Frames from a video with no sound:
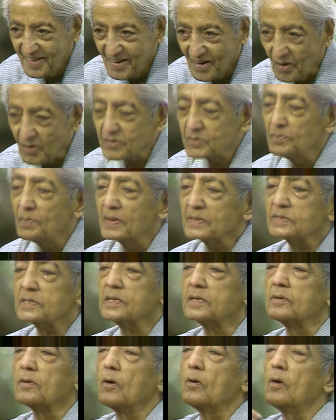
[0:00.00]
Or
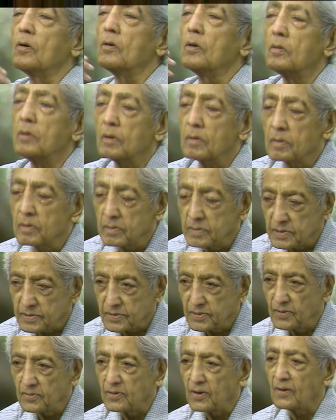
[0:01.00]
must it always
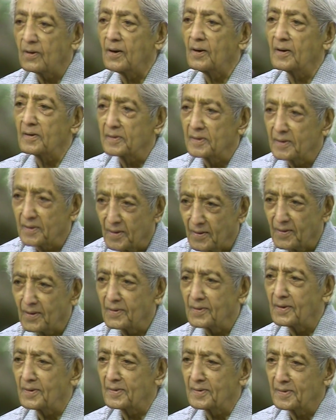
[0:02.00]
go on and
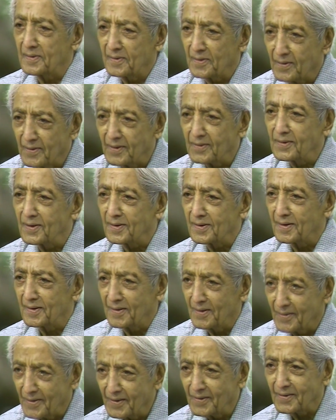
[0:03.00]
on and on
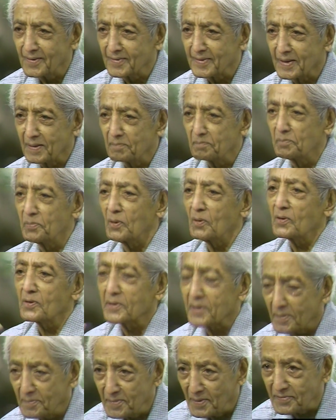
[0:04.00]
and on, the
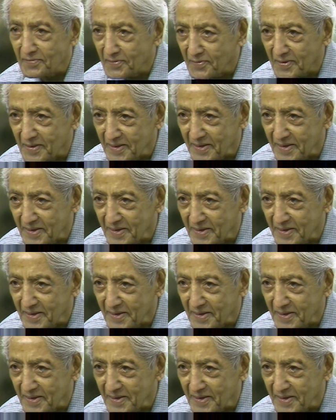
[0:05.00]
boredom of it?